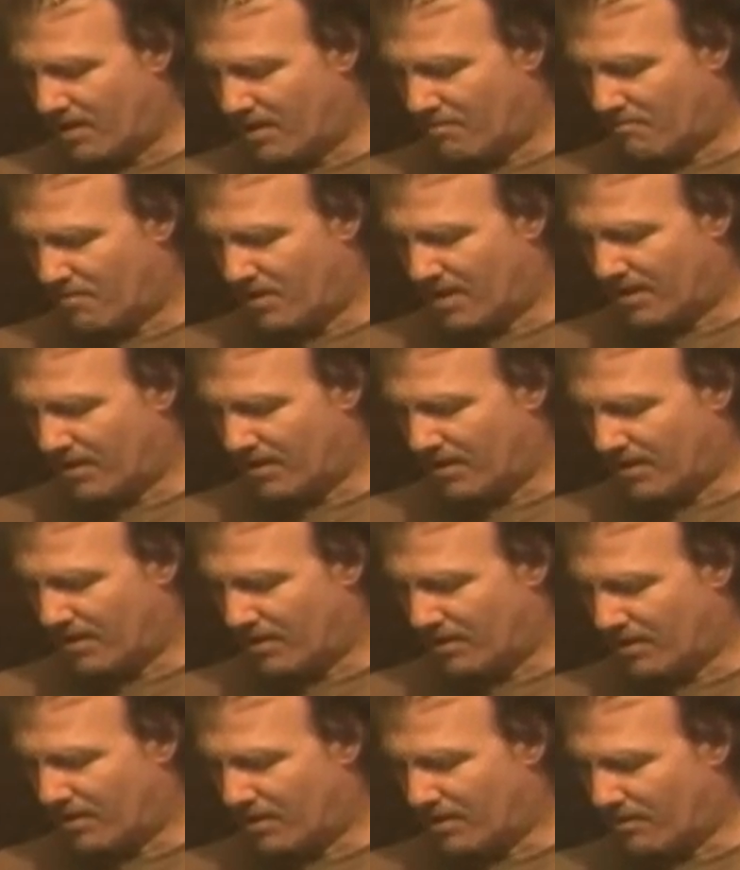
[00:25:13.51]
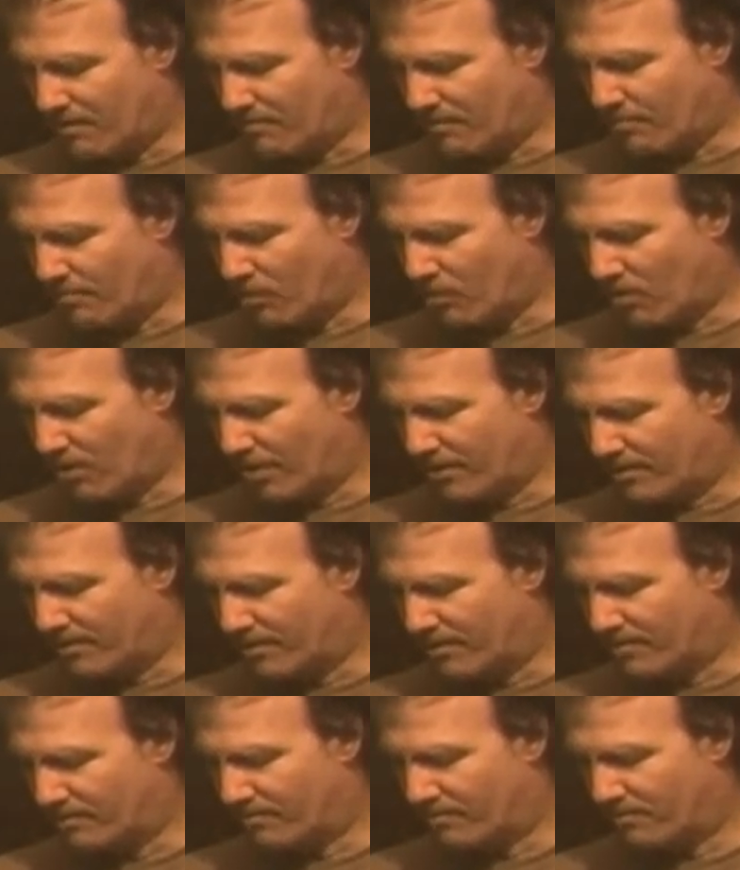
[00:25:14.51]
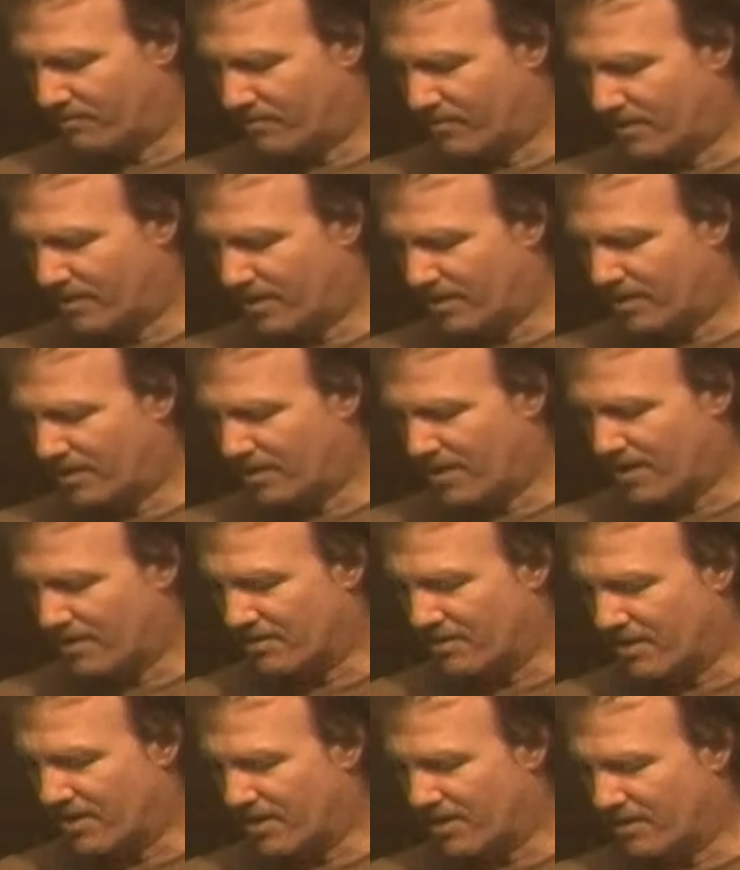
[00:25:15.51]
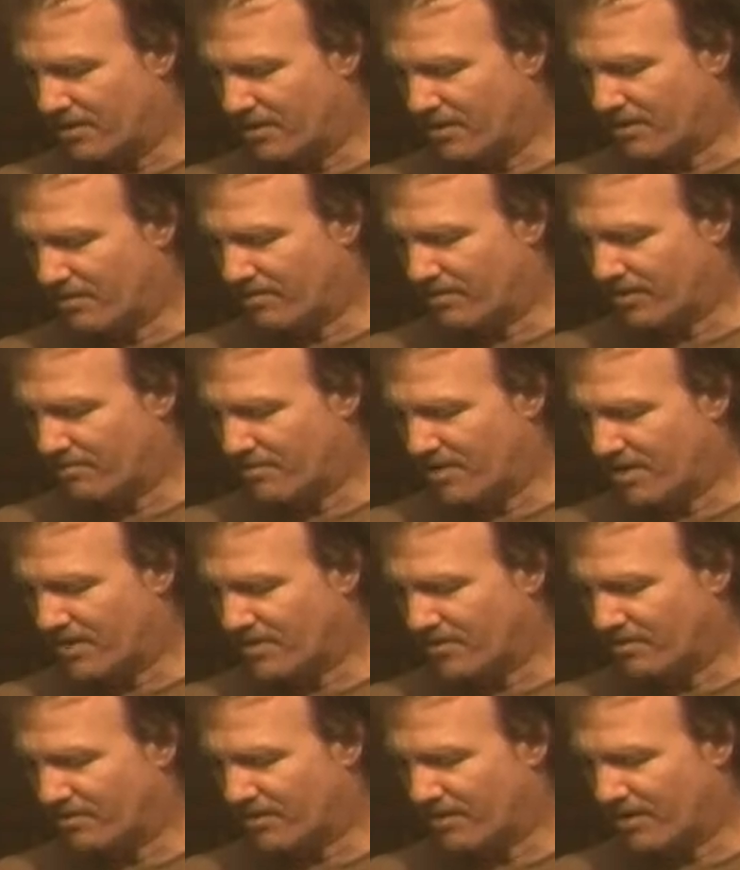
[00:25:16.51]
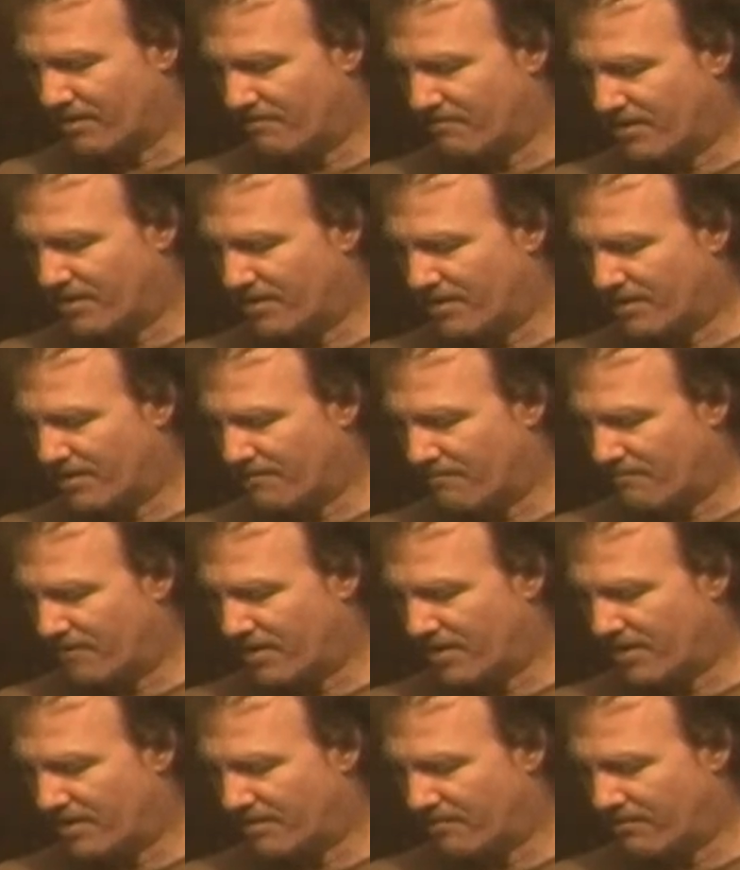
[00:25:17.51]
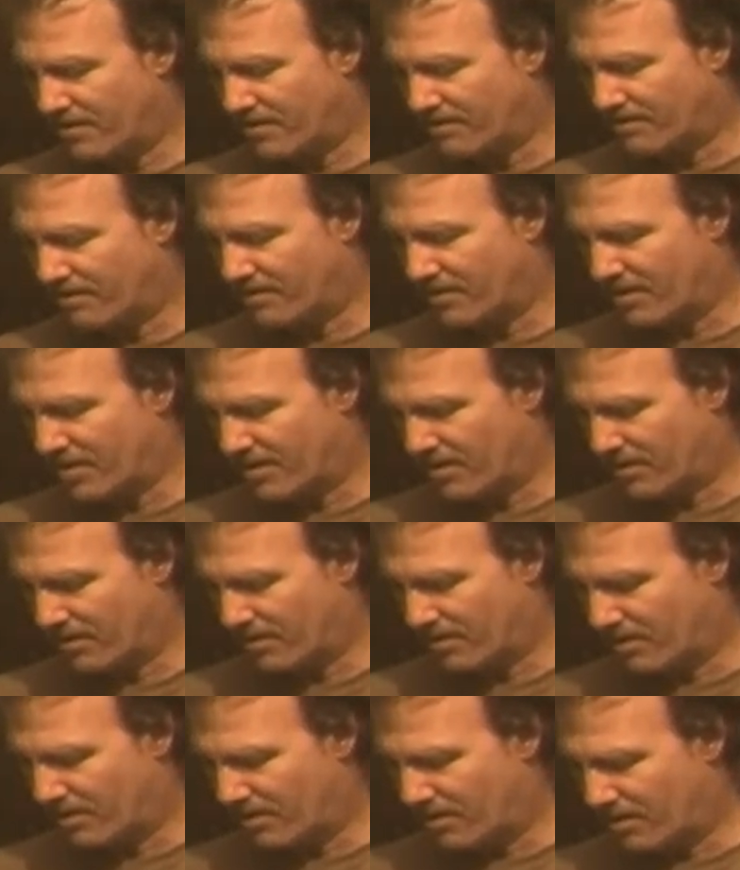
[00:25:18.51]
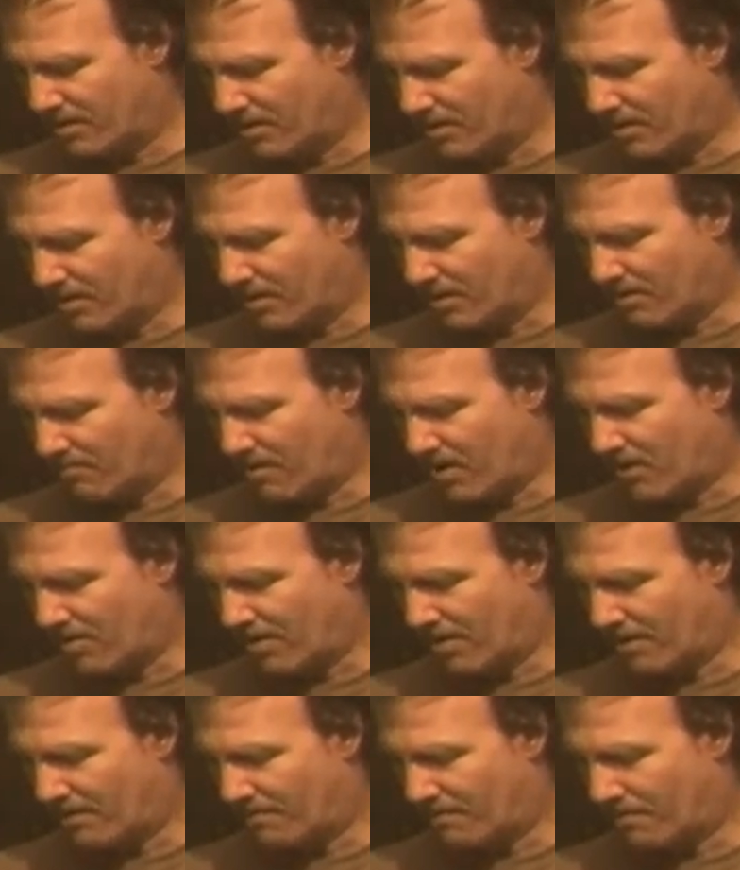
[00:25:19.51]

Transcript: making a lot of reports. Somebody just did a video recently about it.